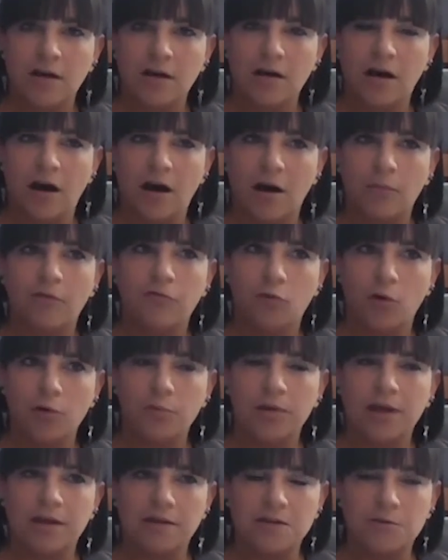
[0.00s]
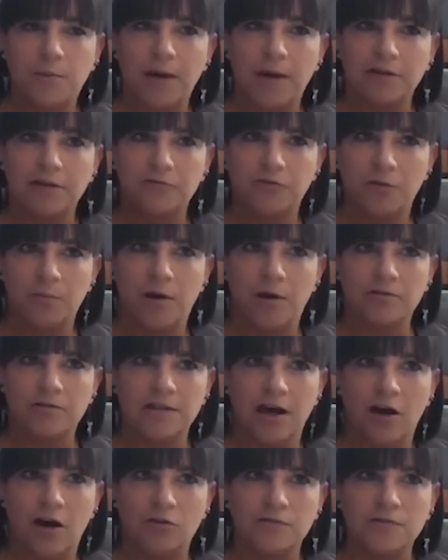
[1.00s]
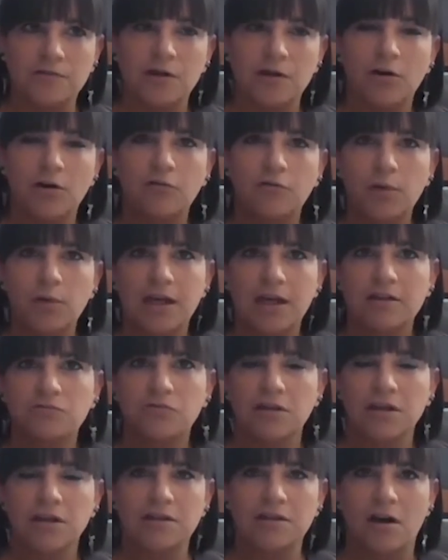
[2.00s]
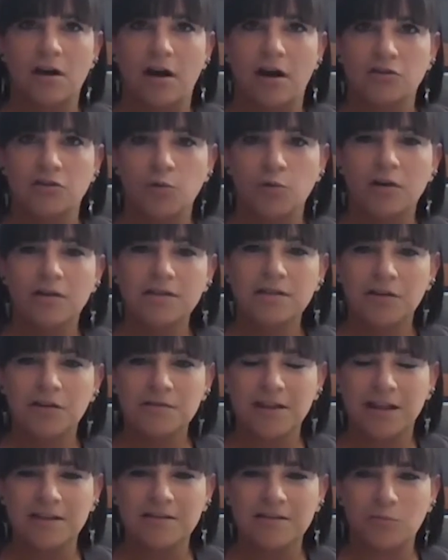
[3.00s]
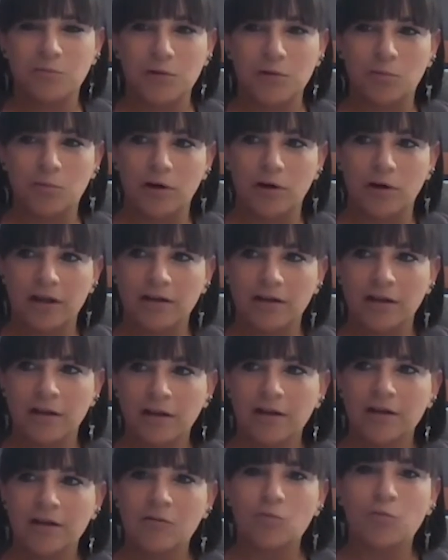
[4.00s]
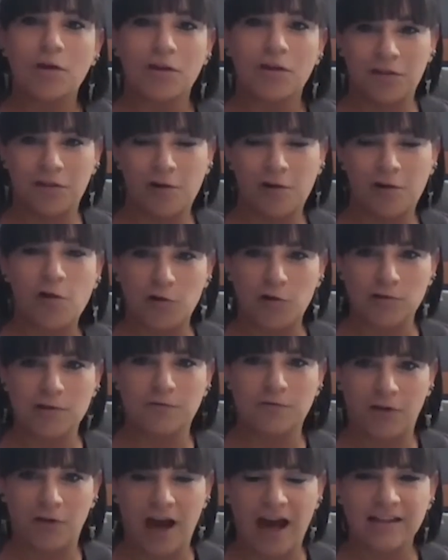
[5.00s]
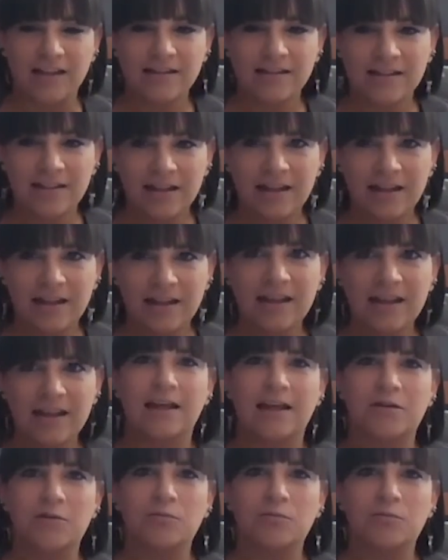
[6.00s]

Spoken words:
of what we expect from ourselves. So if we can really talk to ourselves as we would with a close friend and